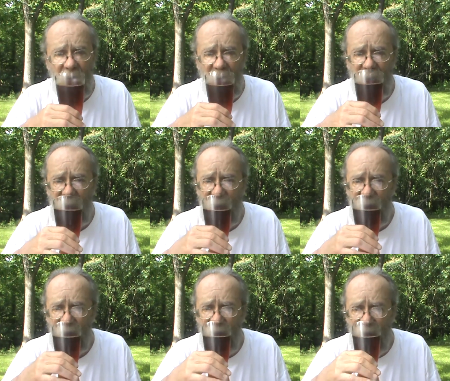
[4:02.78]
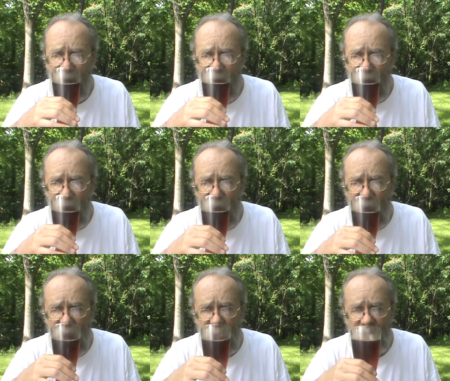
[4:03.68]

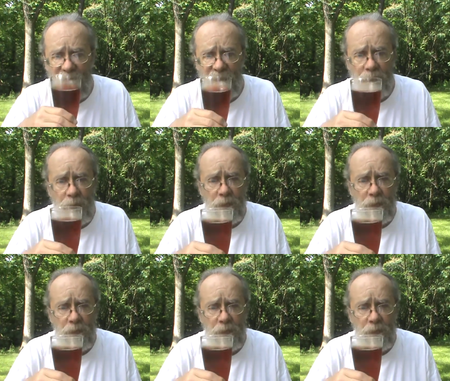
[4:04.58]
(silence)